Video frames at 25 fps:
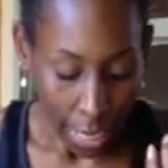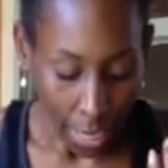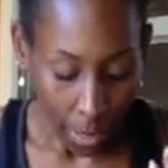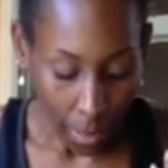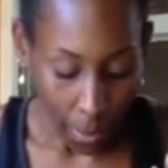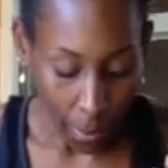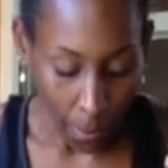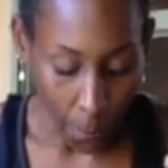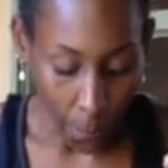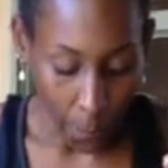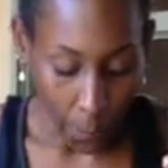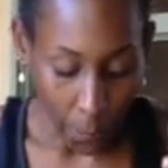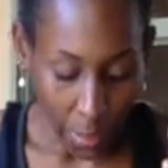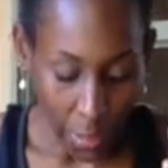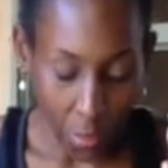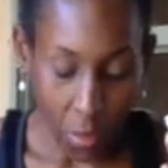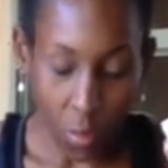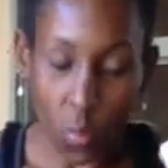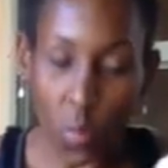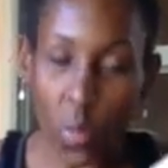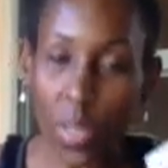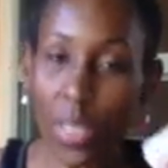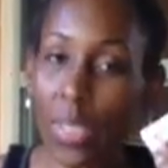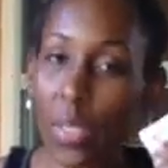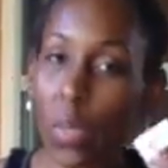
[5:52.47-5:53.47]
And the
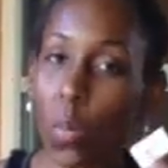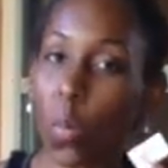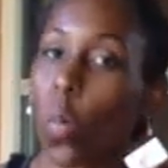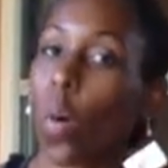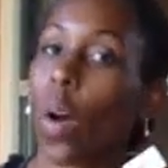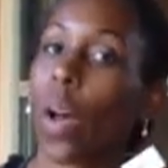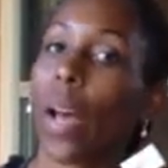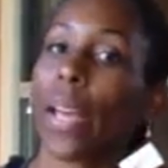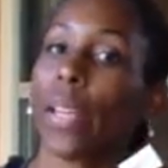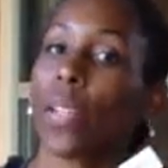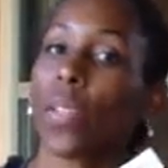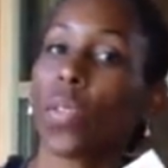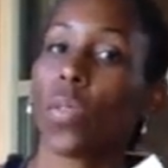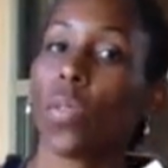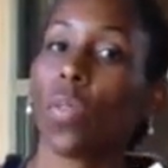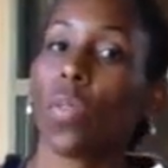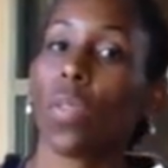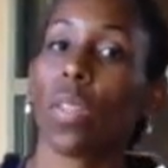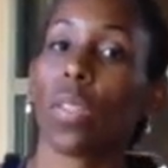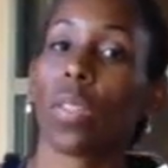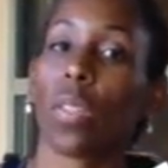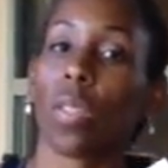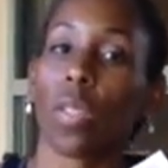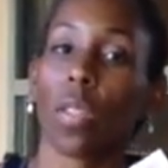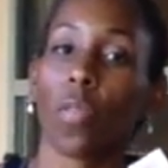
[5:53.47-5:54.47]
reason why I do
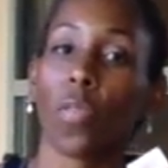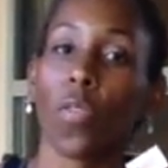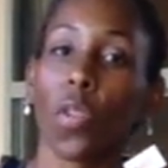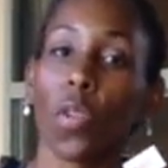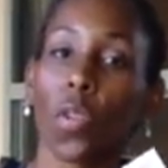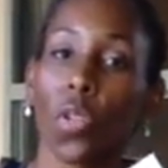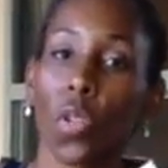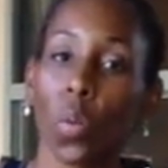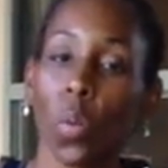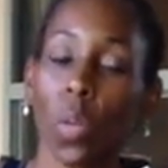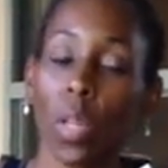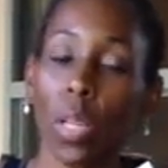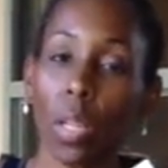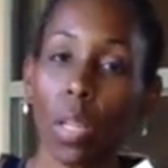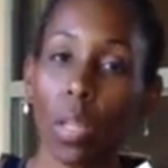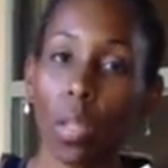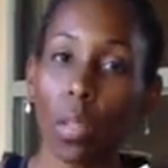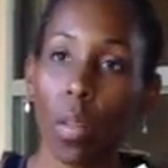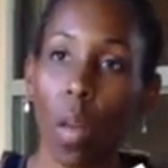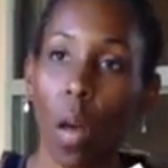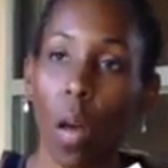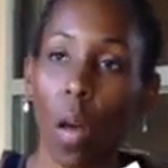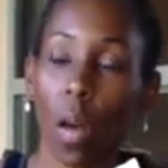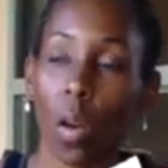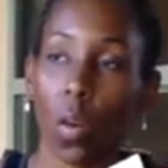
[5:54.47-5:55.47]
this is if you're doing a
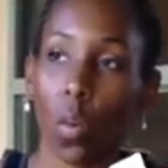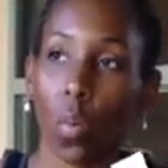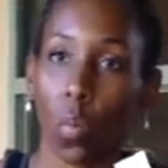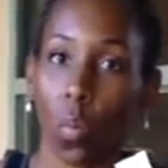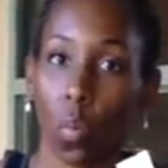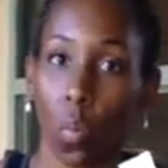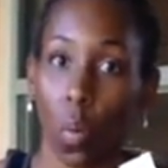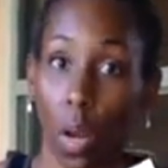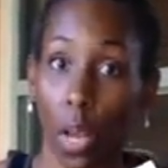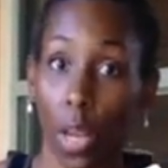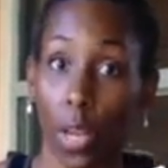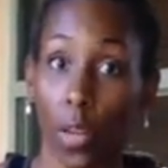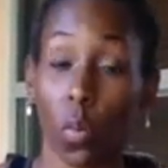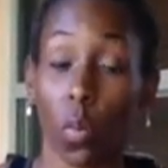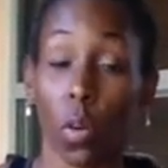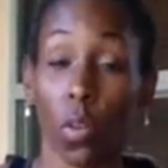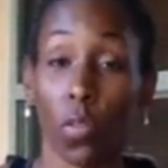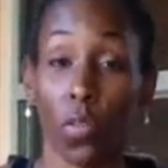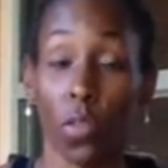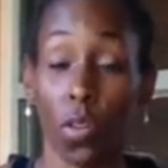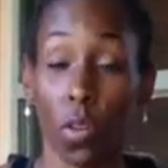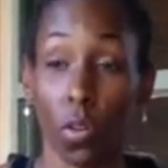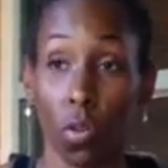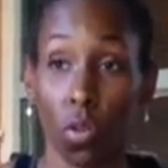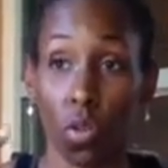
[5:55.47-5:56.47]
long run, or
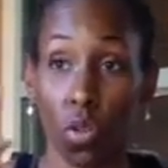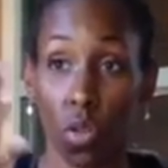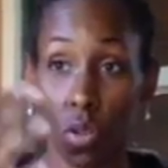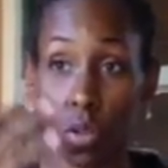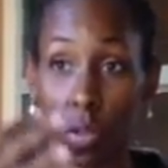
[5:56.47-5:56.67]
if you're